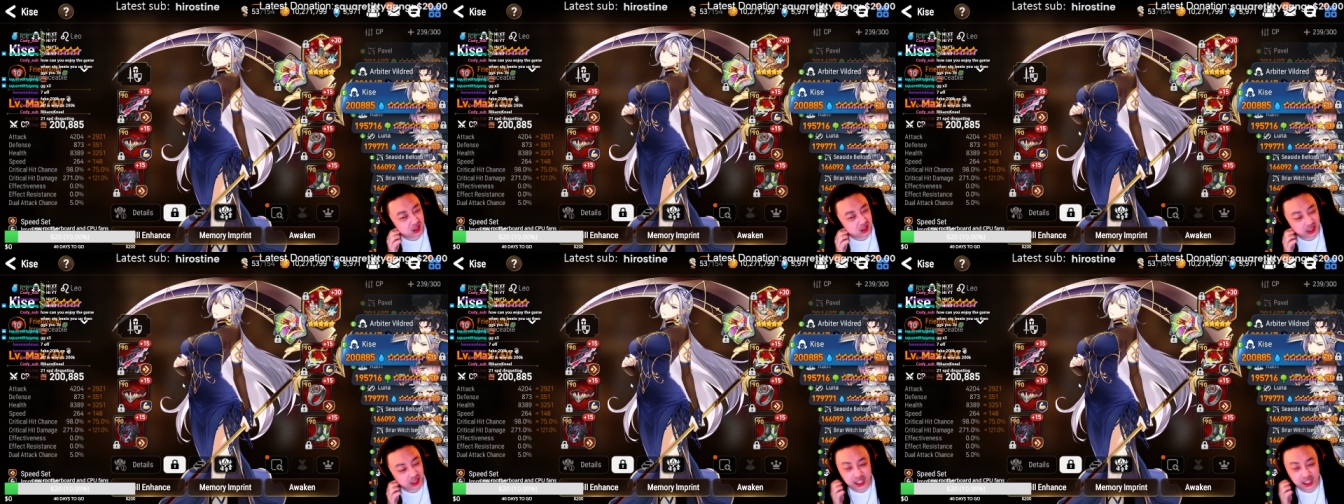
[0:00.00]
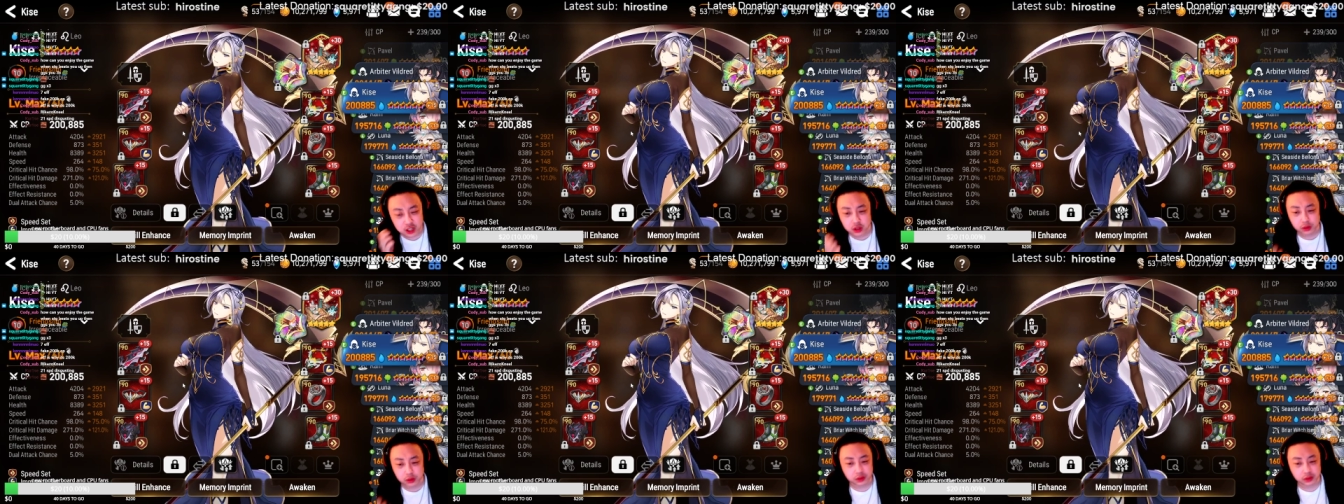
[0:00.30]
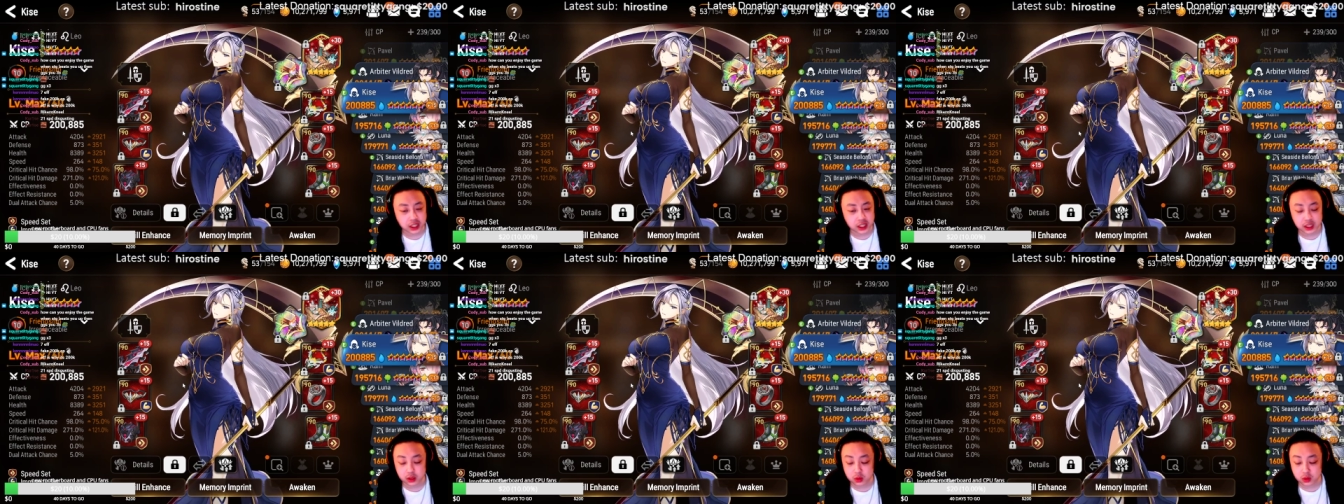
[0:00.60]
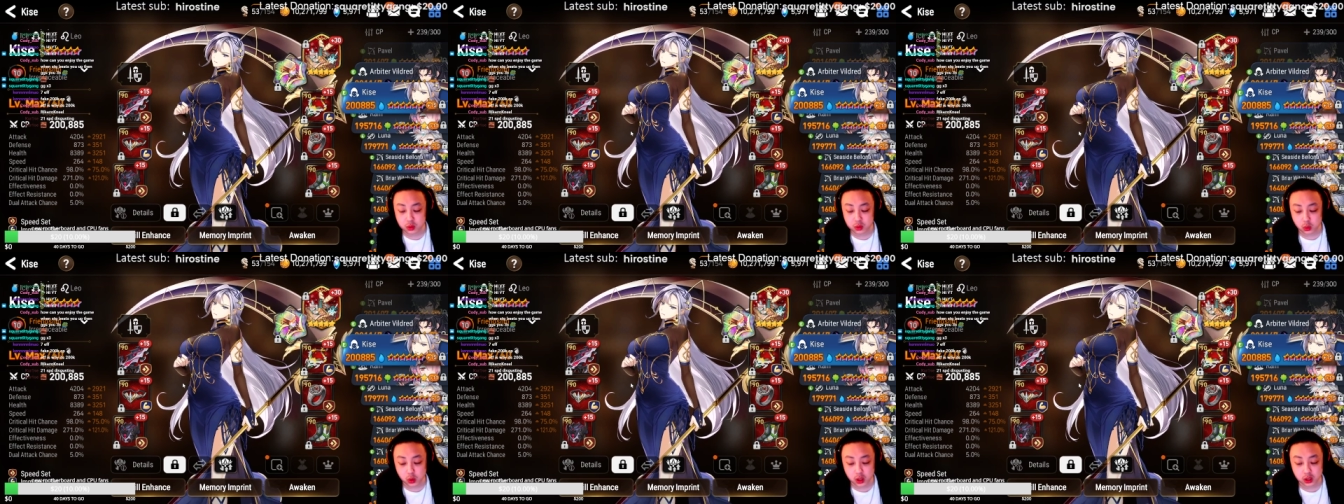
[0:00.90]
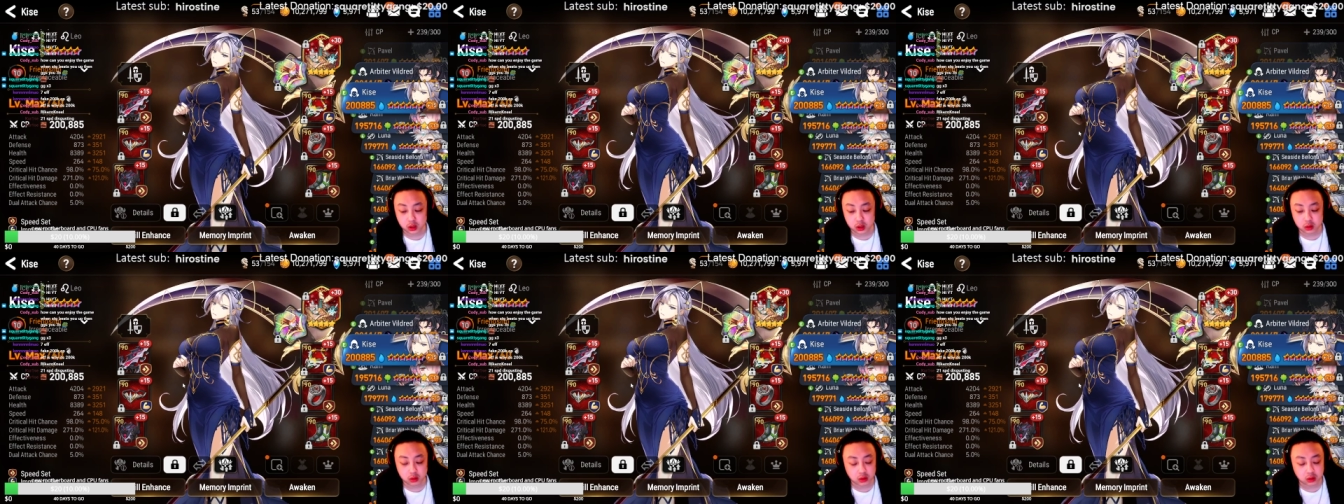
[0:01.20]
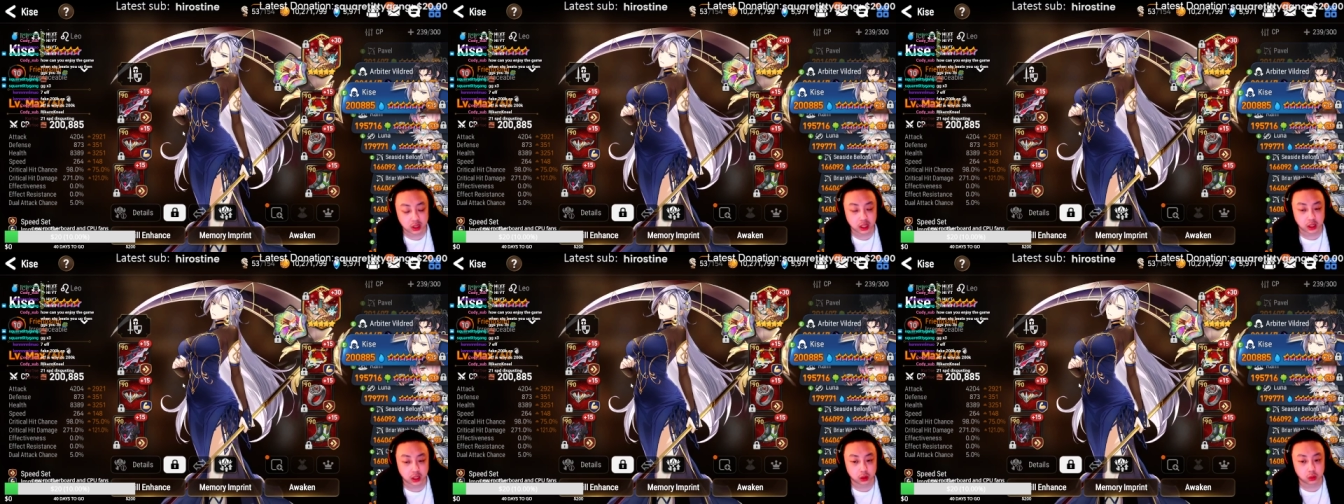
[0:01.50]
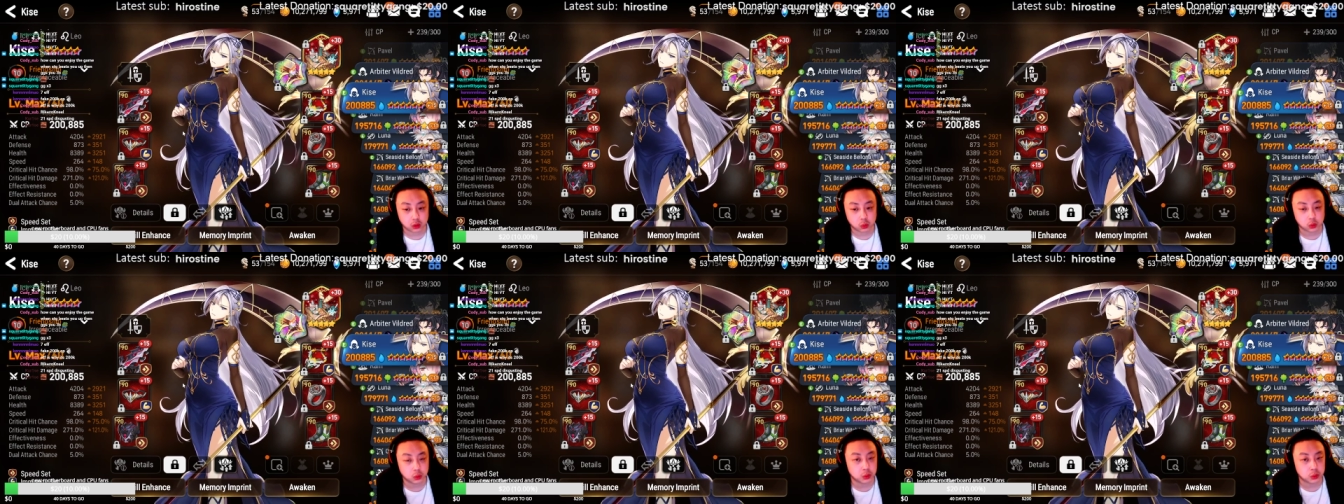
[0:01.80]
Angel of Light is one that
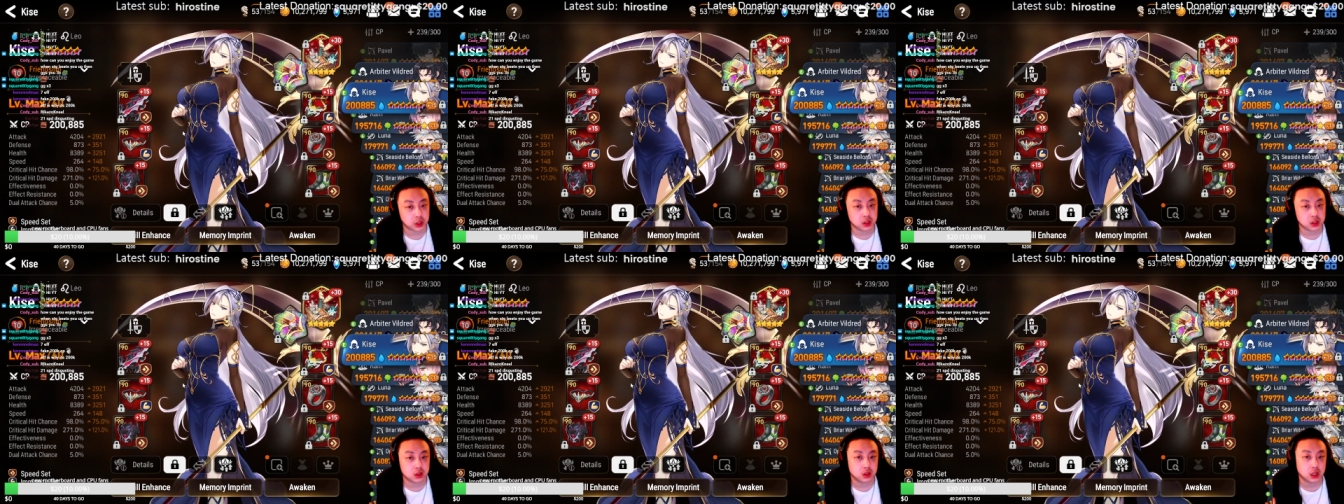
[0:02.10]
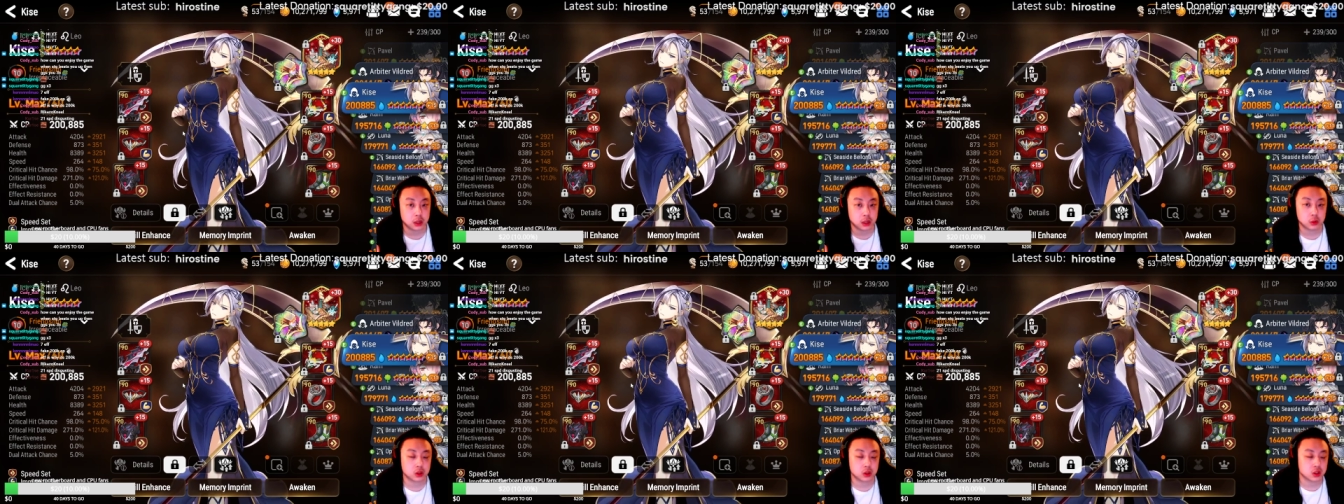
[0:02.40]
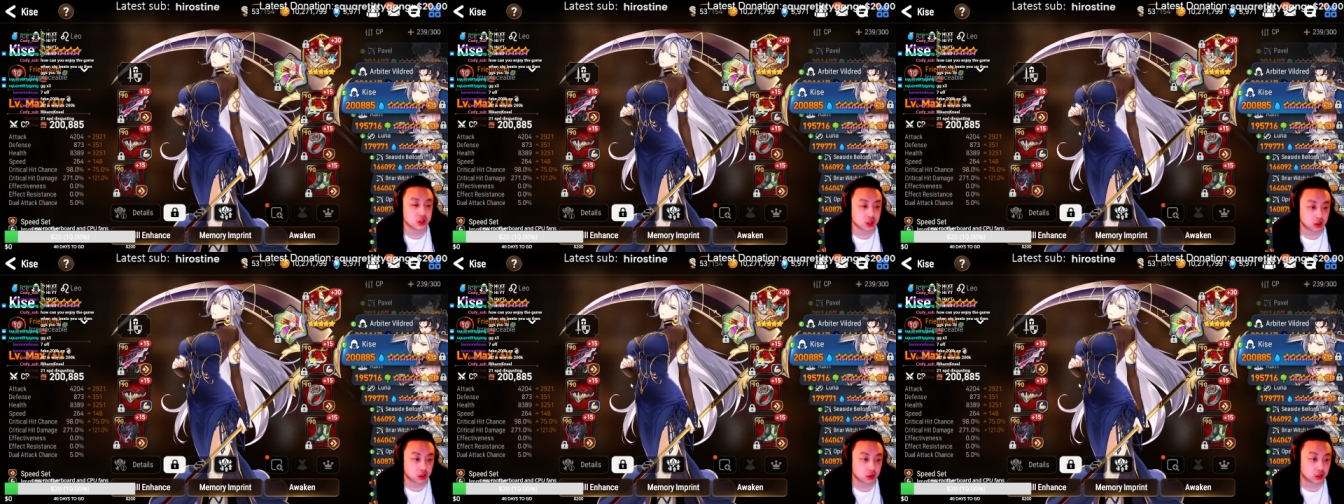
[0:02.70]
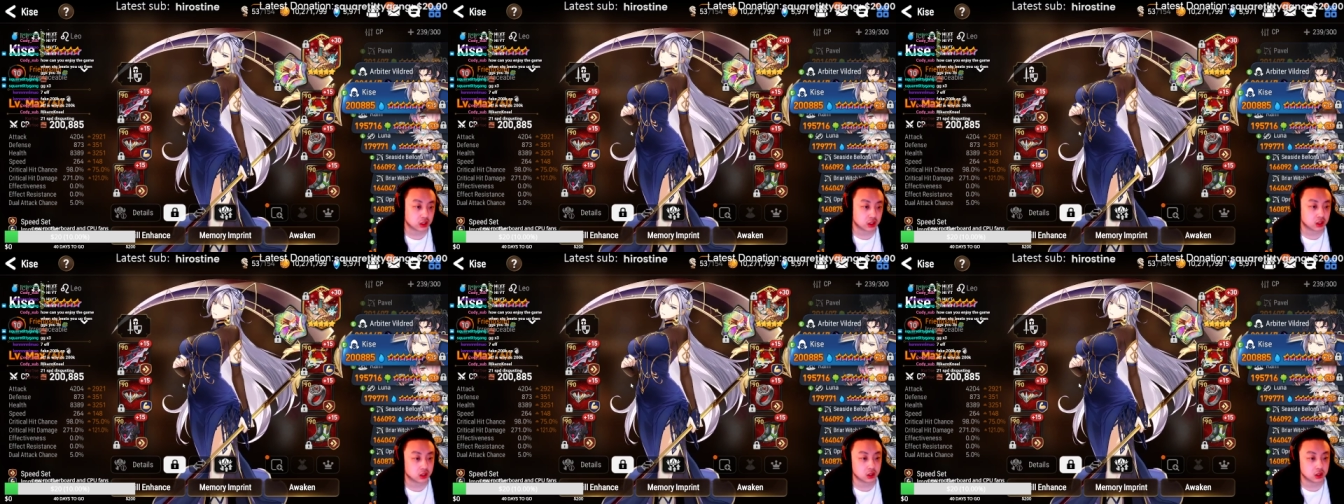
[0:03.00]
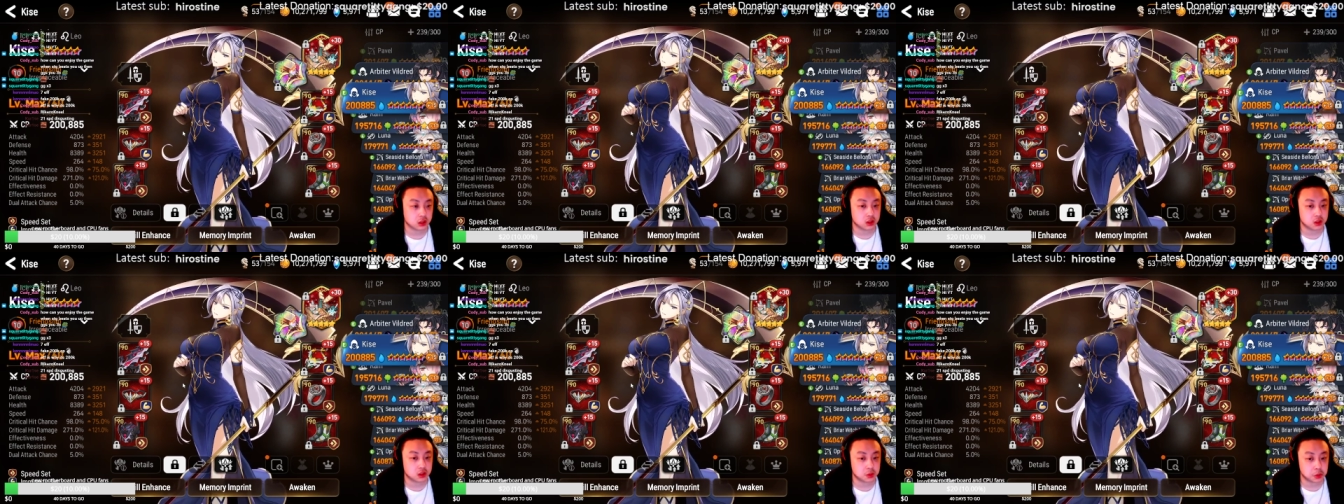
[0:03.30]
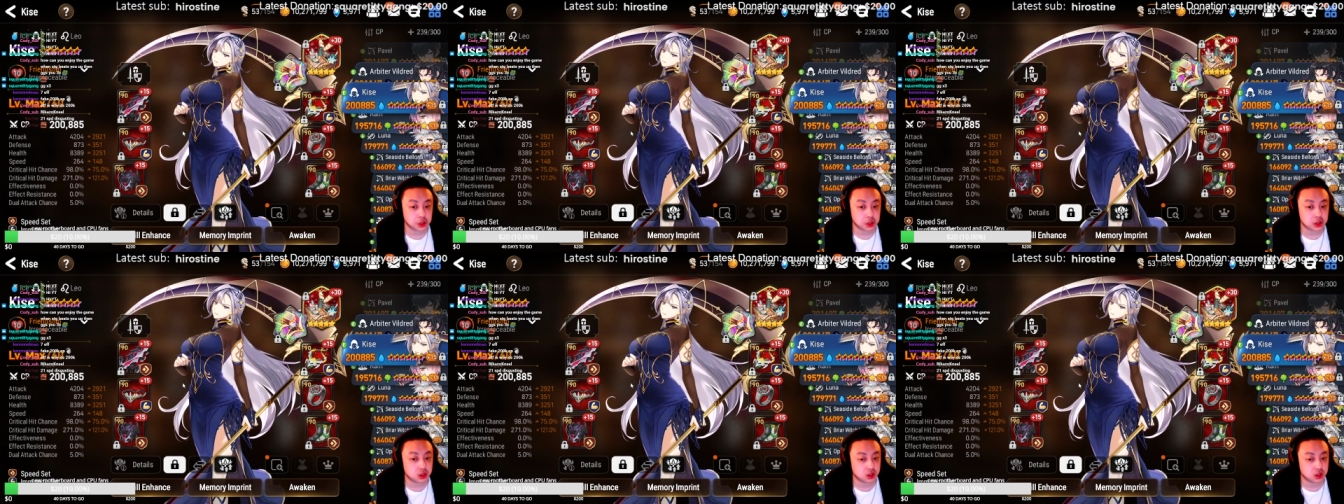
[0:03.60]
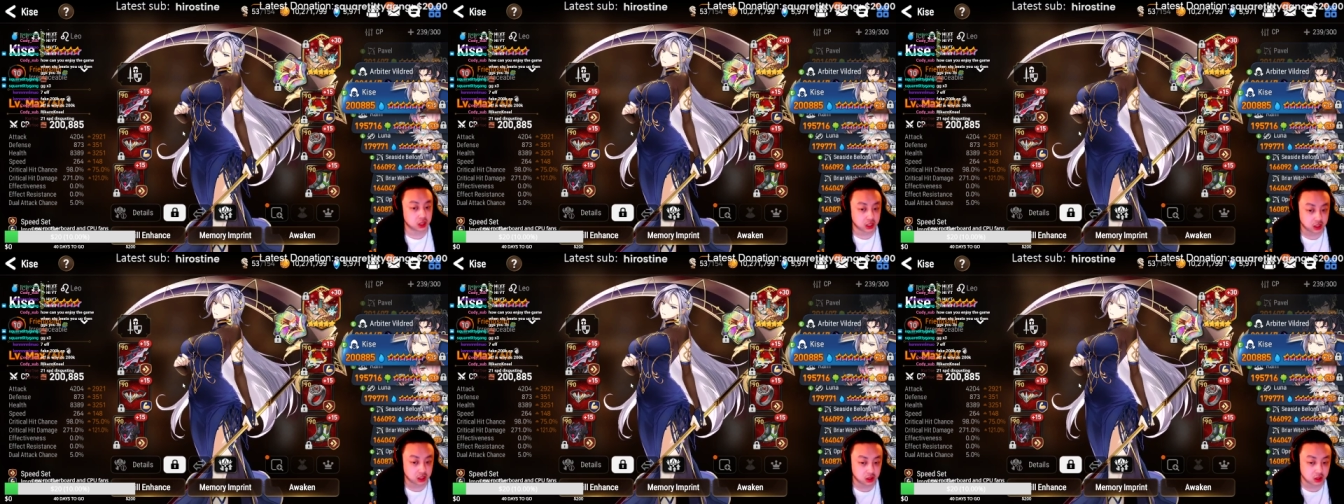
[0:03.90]
would be I would consider like a speed
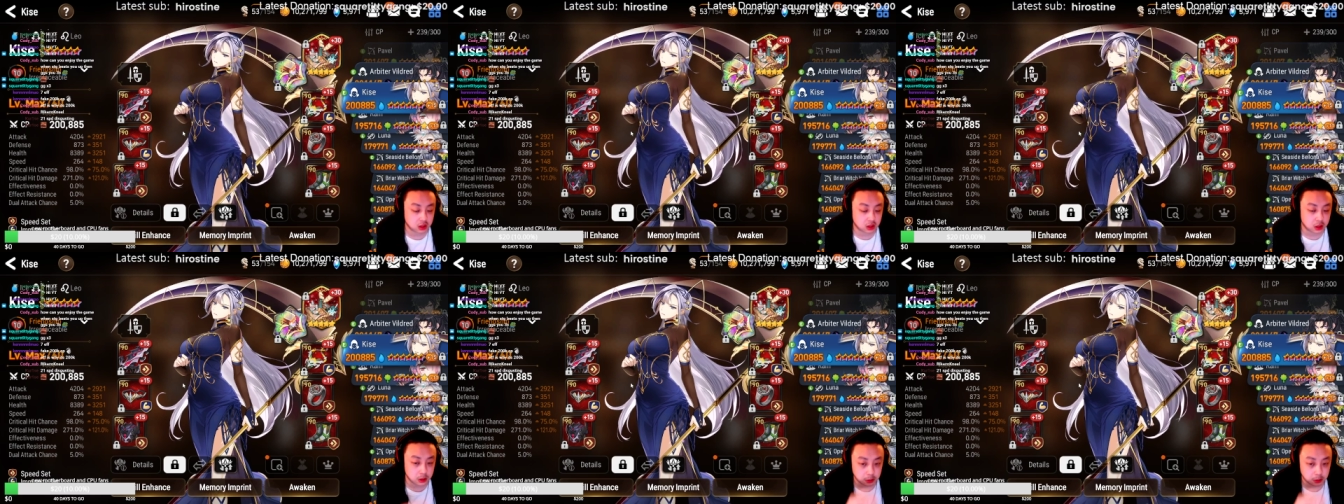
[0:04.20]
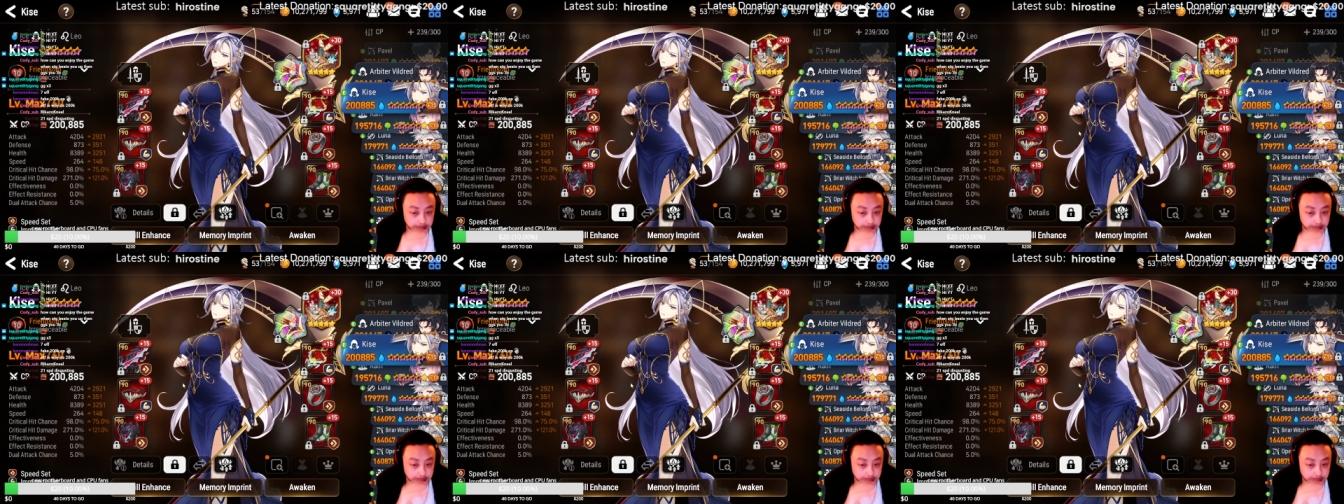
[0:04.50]
contest.